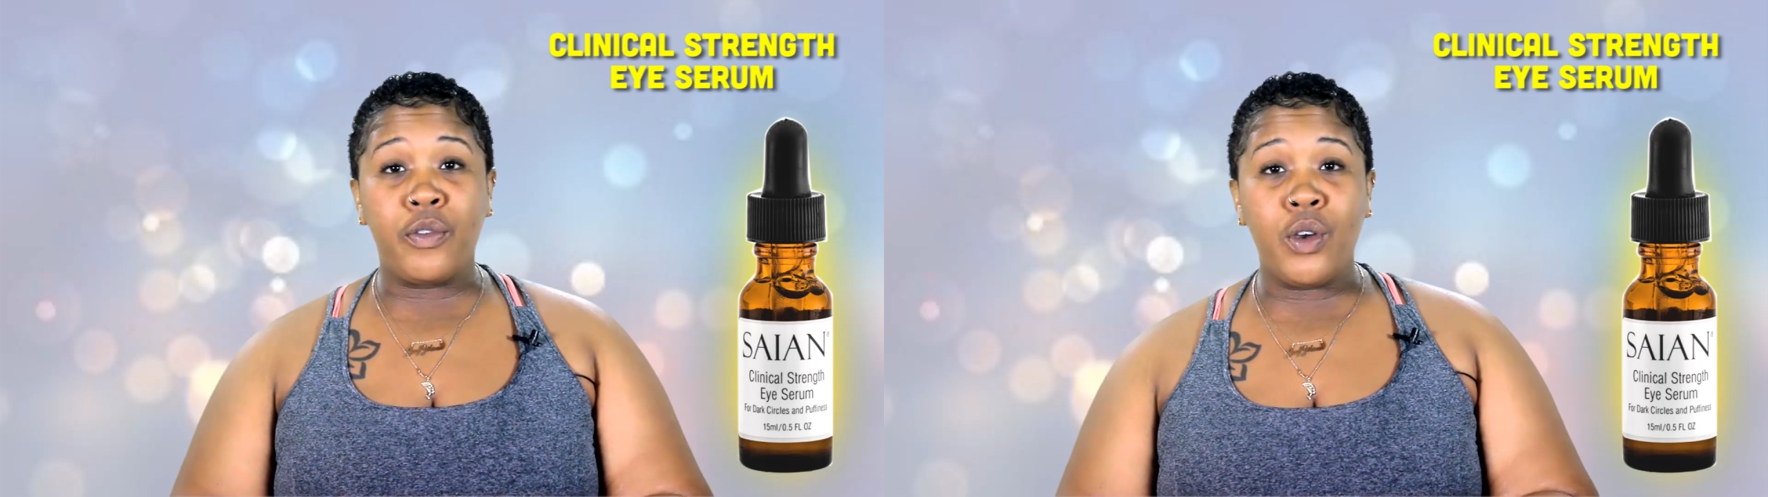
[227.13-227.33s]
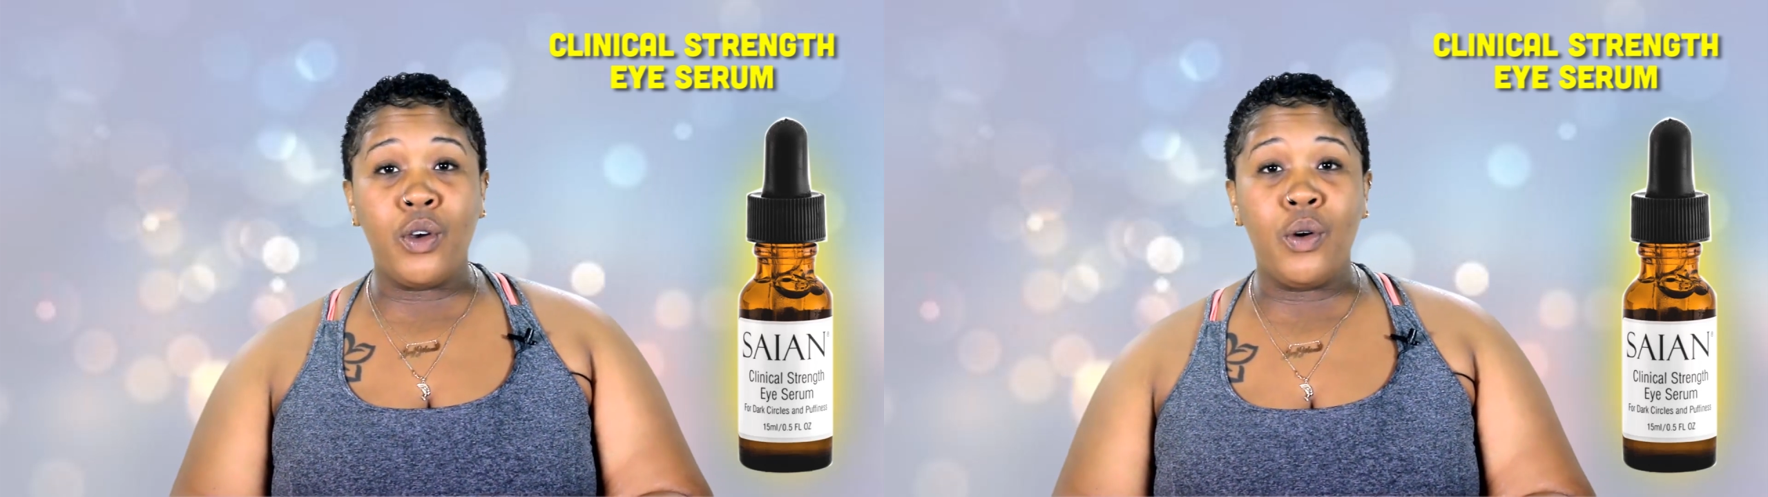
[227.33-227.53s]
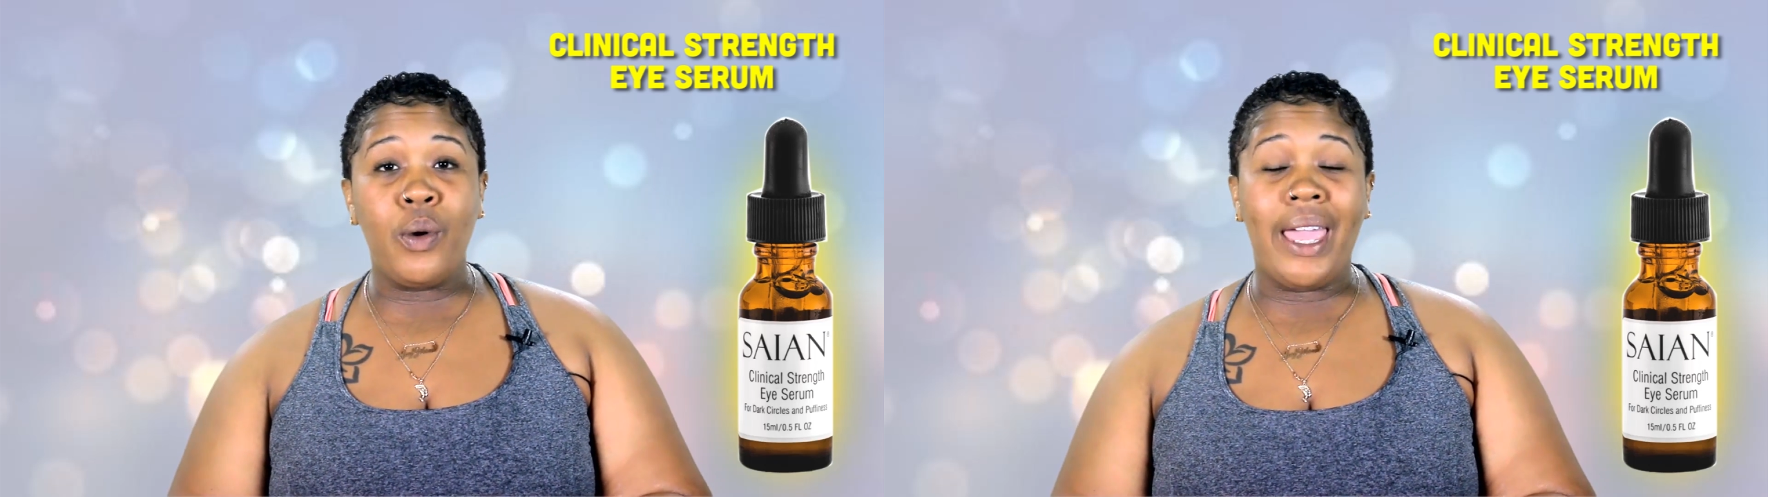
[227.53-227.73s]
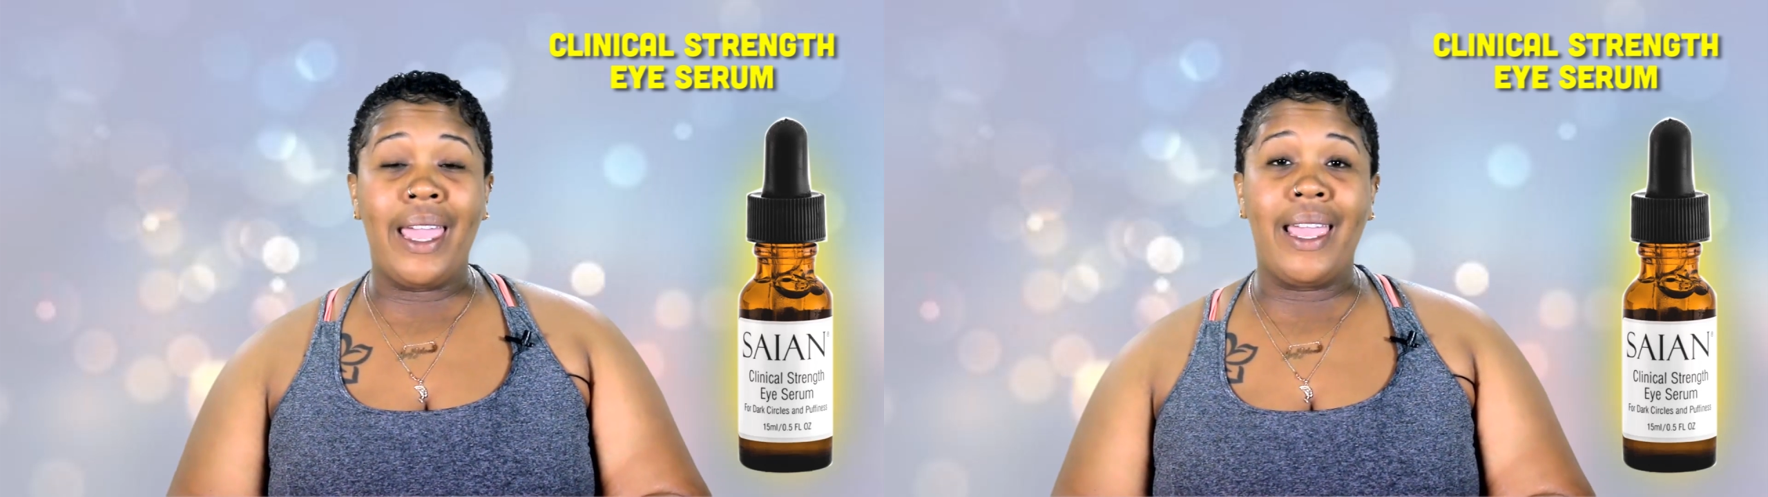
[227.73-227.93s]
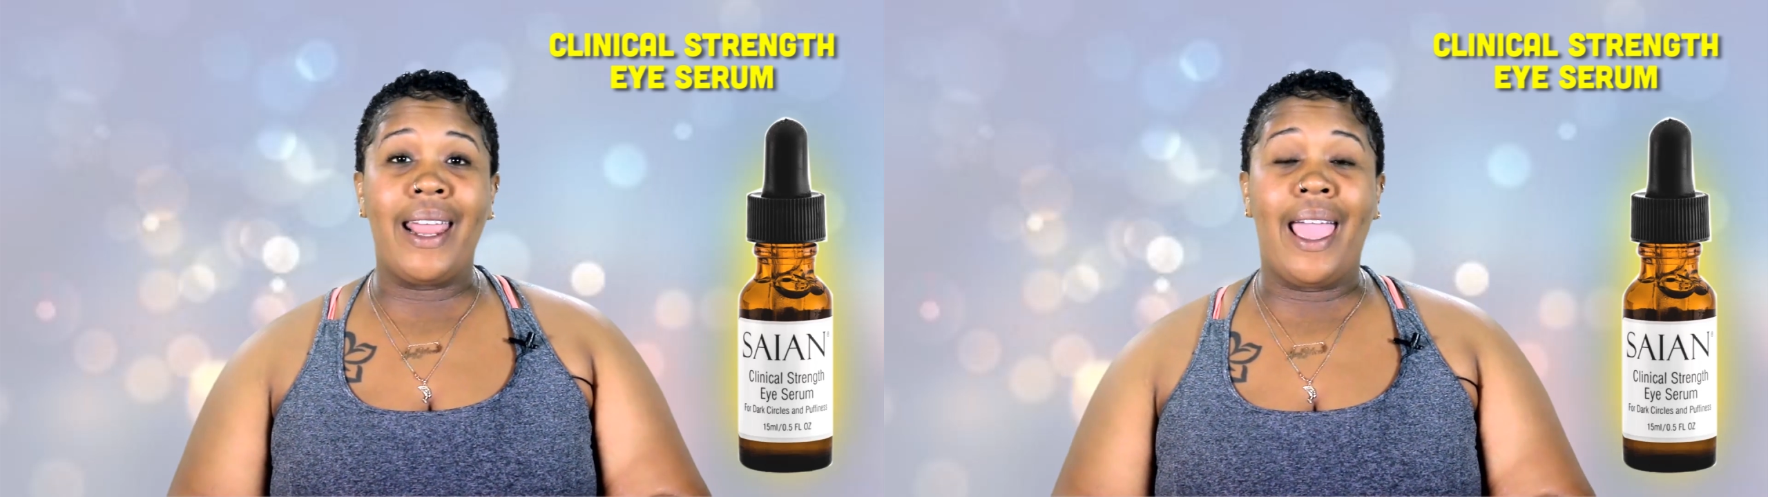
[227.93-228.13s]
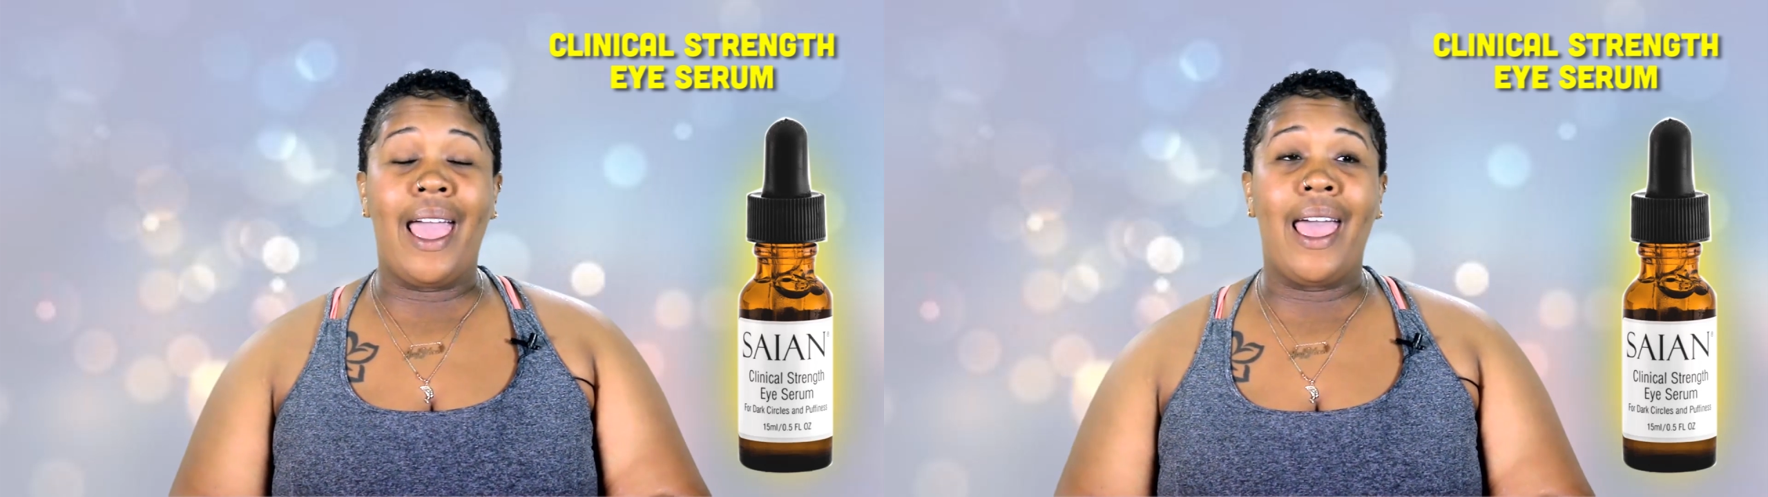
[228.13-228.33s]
through. In